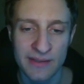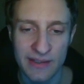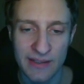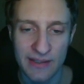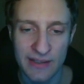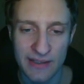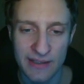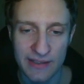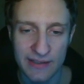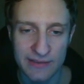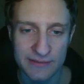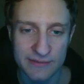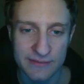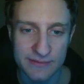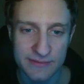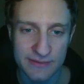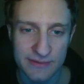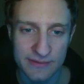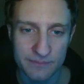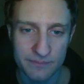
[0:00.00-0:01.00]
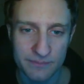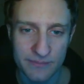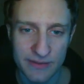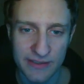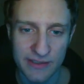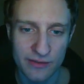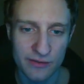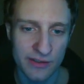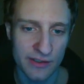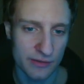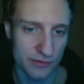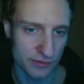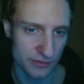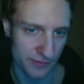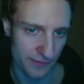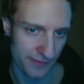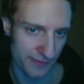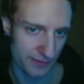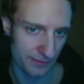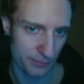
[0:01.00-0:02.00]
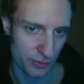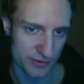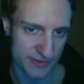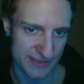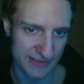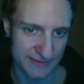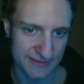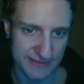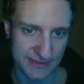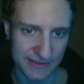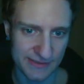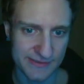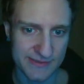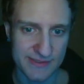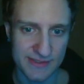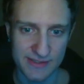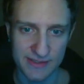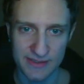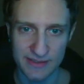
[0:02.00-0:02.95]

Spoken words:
And here are the percentiles.